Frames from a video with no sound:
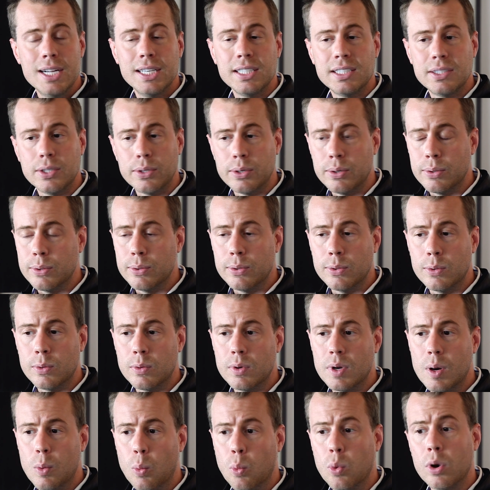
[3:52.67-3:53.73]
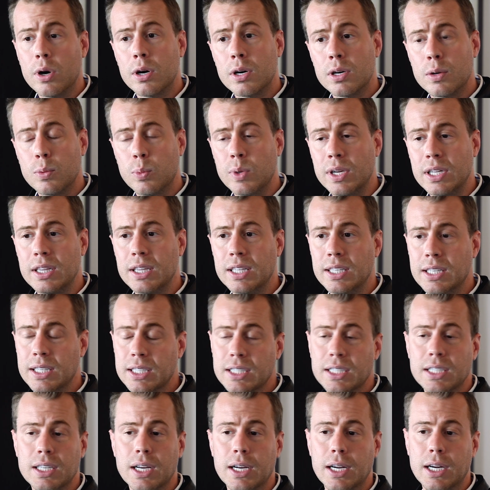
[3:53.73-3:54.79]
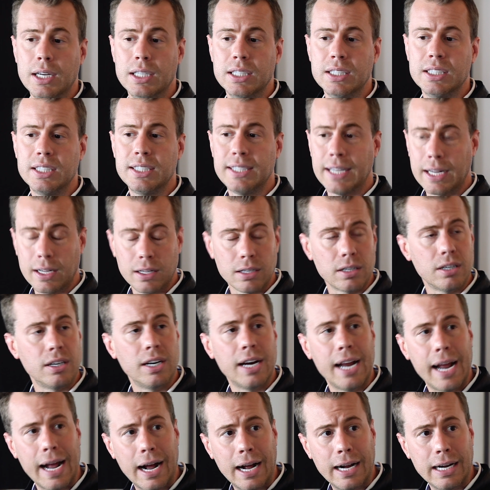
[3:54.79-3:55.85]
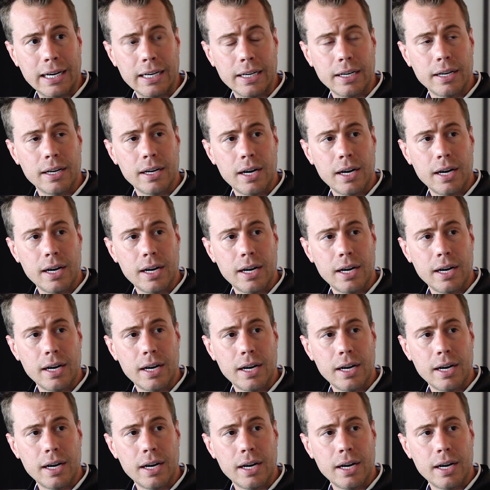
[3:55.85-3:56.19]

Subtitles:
to work with the seller on